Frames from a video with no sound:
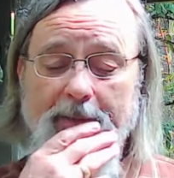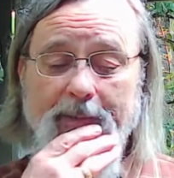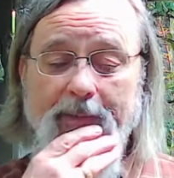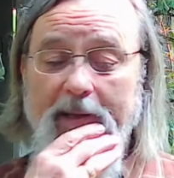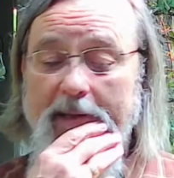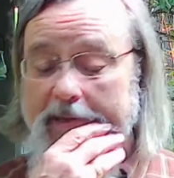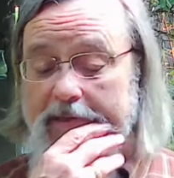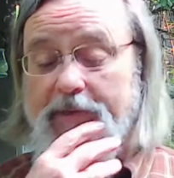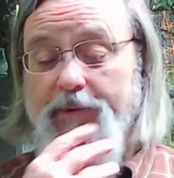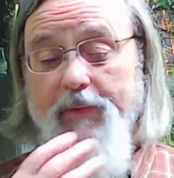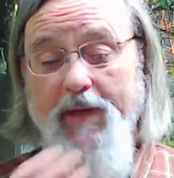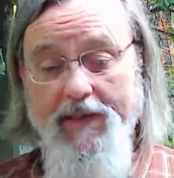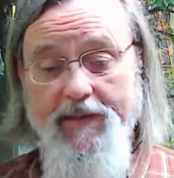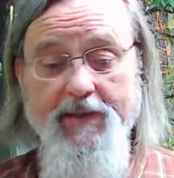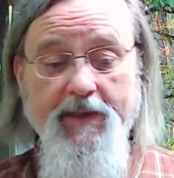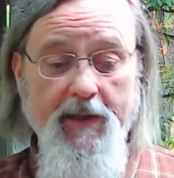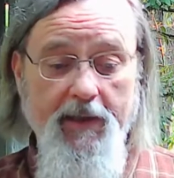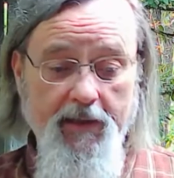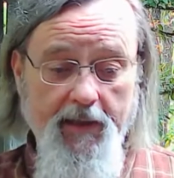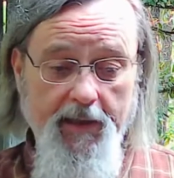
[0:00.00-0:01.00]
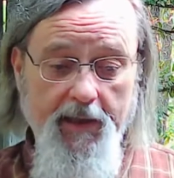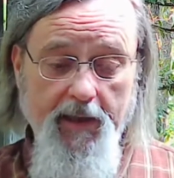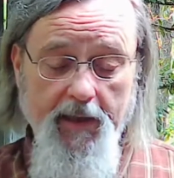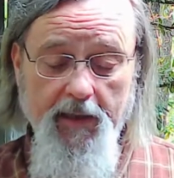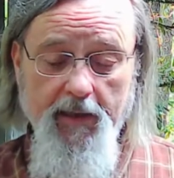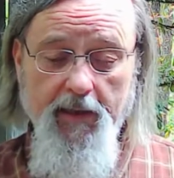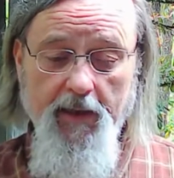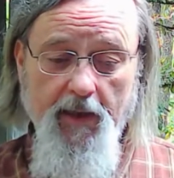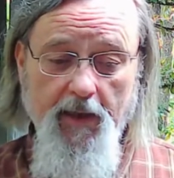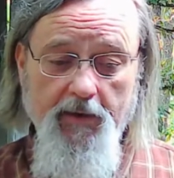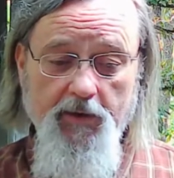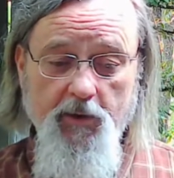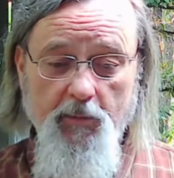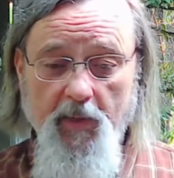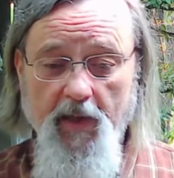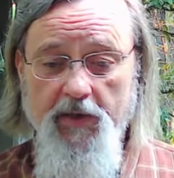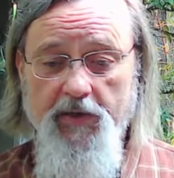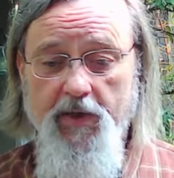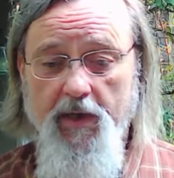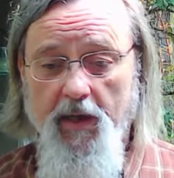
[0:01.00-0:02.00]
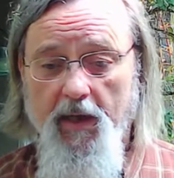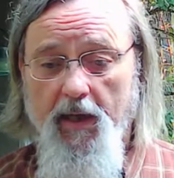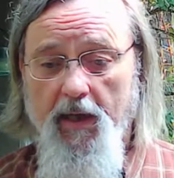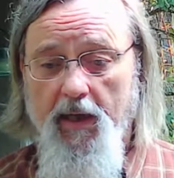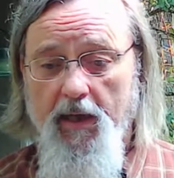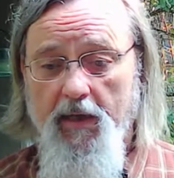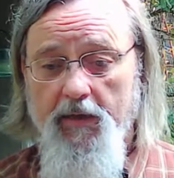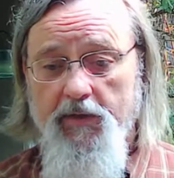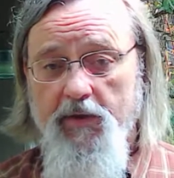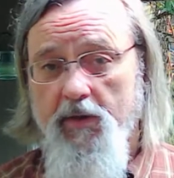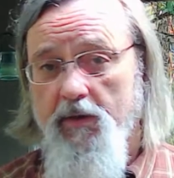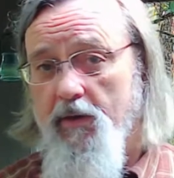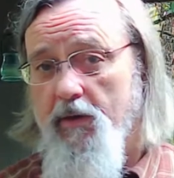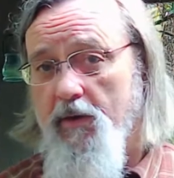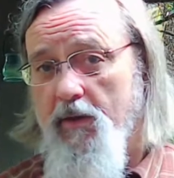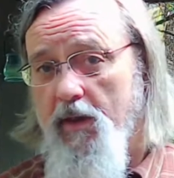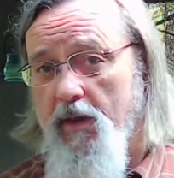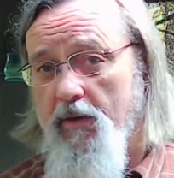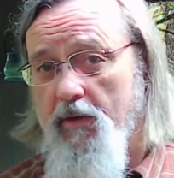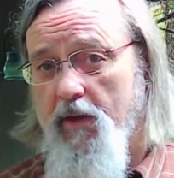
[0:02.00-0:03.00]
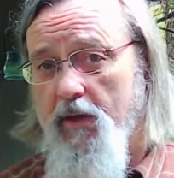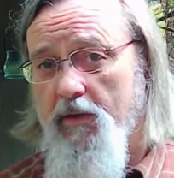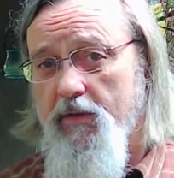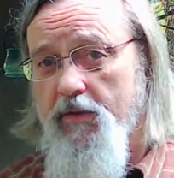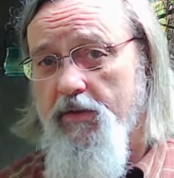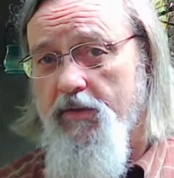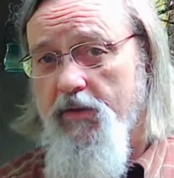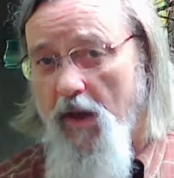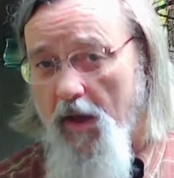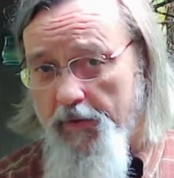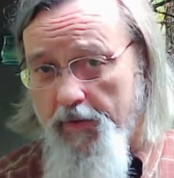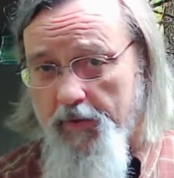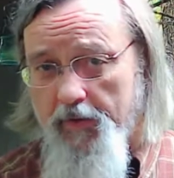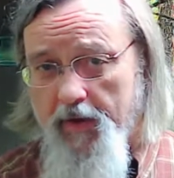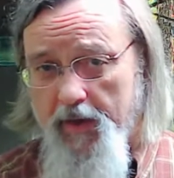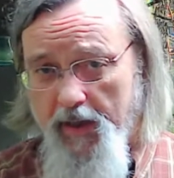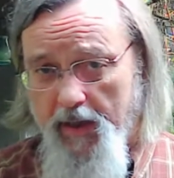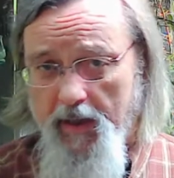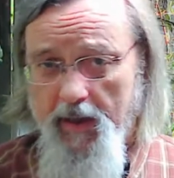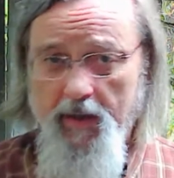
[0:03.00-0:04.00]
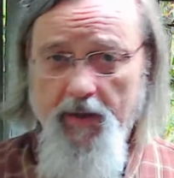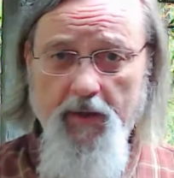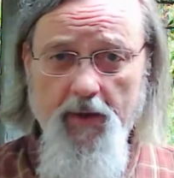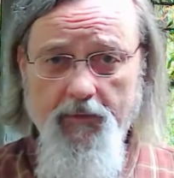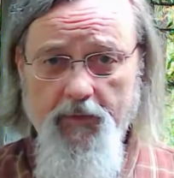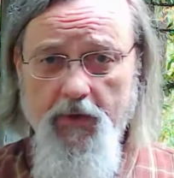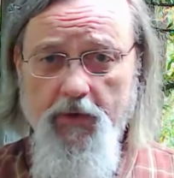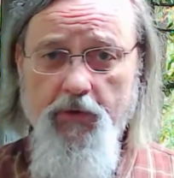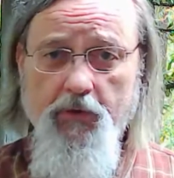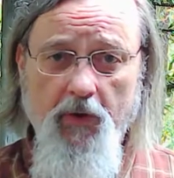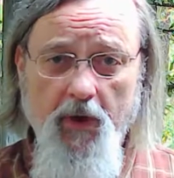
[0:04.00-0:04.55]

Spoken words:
Interestingly, Jabesh Gilead is in the southern end of the